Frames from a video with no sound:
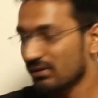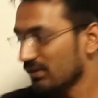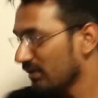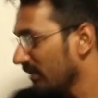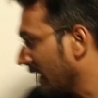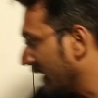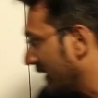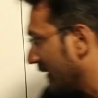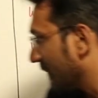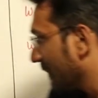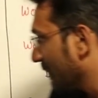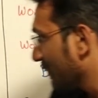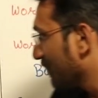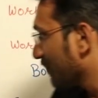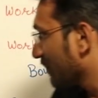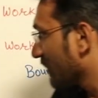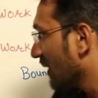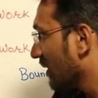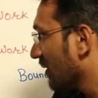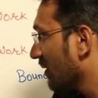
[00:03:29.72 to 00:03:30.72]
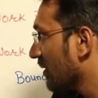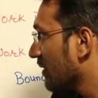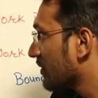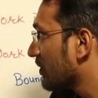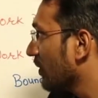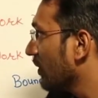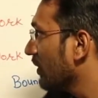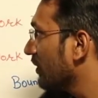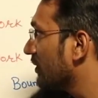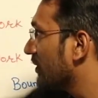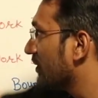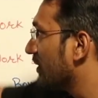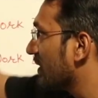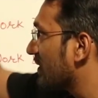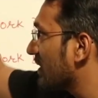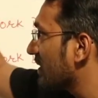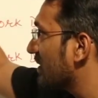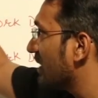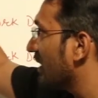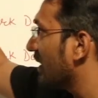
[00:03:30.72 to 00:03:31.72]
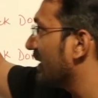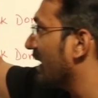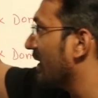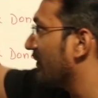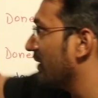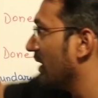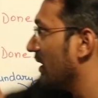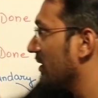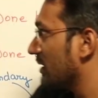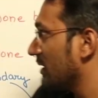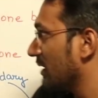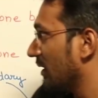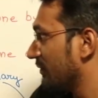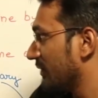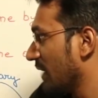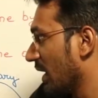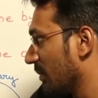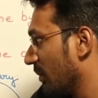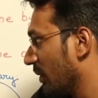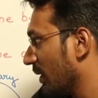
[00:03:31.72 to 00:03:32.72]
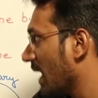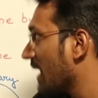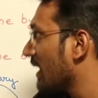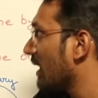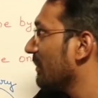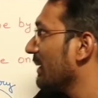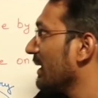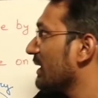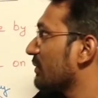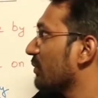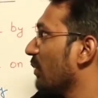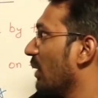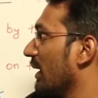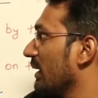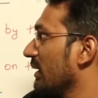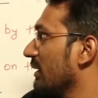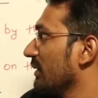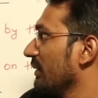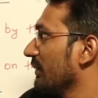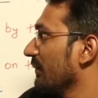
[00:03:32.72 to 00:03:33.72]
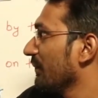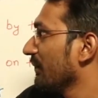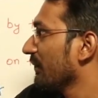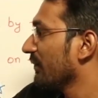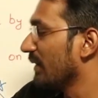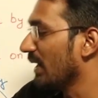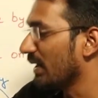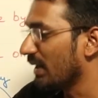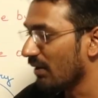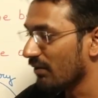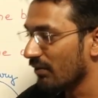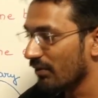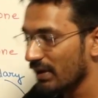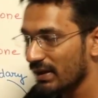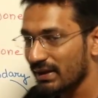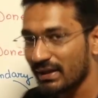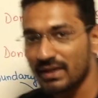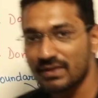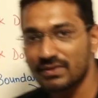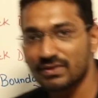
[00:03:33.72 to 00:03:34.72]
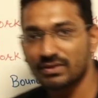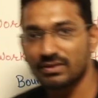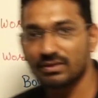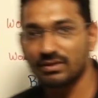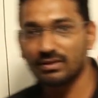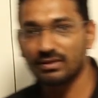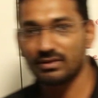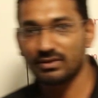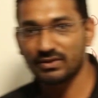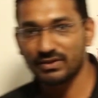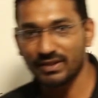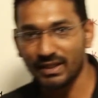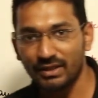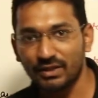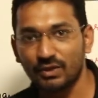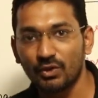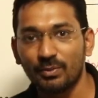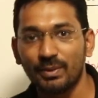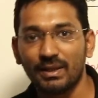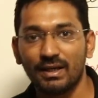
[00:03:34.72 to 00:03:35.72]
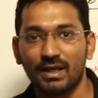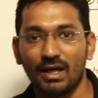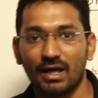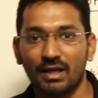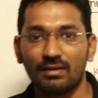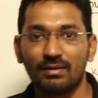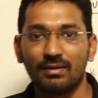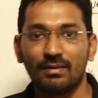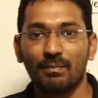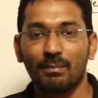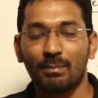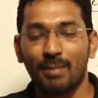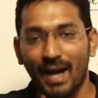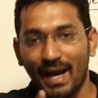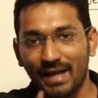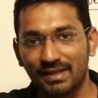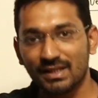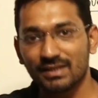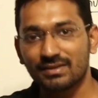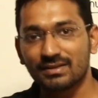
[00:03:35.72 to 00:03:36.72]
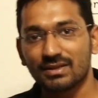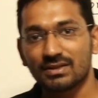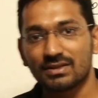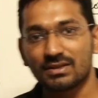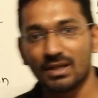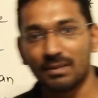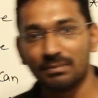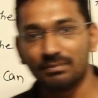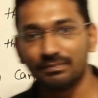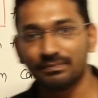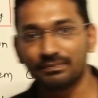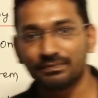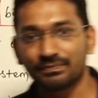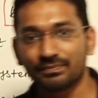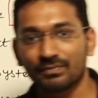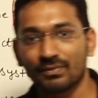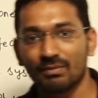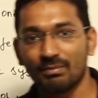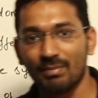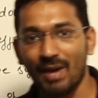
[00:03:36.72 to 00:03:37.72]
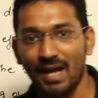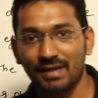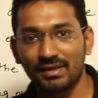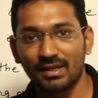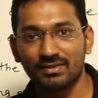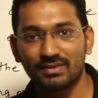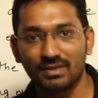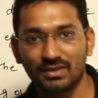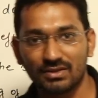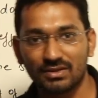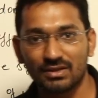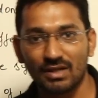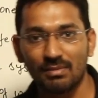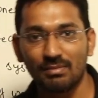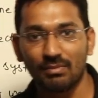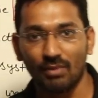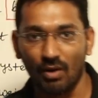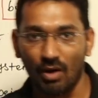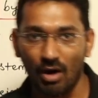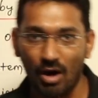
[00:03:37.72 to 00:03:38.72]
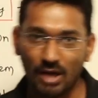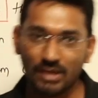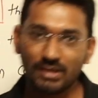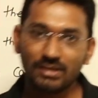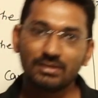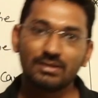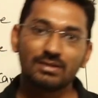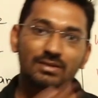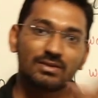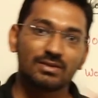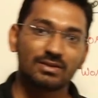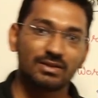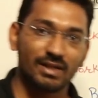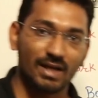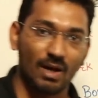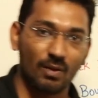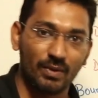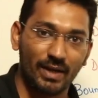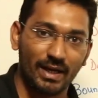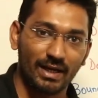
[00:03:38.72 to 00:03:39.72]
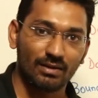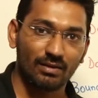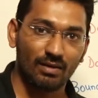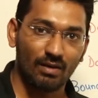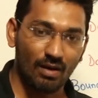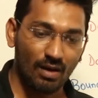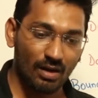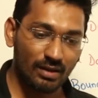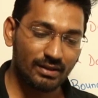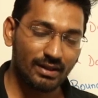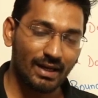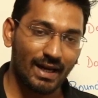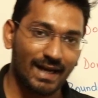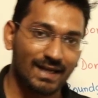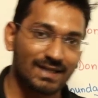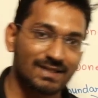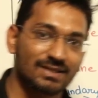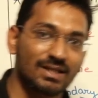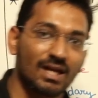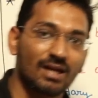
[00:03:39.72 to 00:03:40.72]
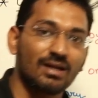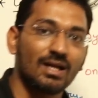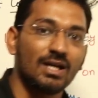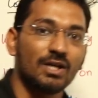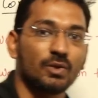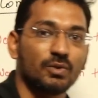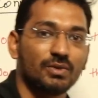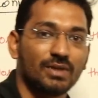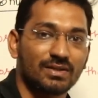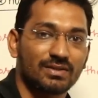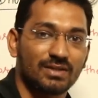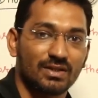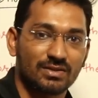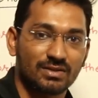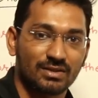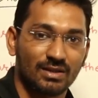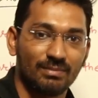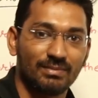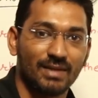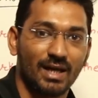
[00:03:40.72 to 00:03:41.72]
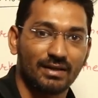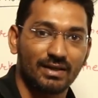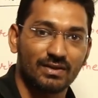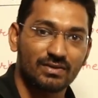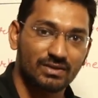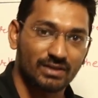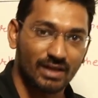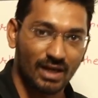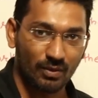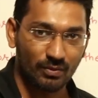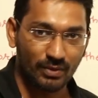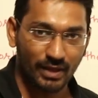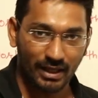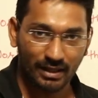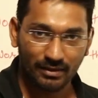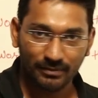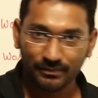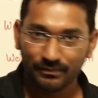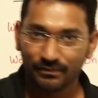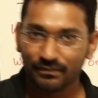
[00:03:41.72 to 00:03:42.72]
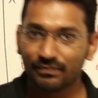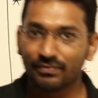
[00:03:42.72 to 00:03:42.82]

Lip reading: Right? So this is the definition of thermodynamics work, that a work is said to be done by the system on surrounding, on external to the system, that is surrounding,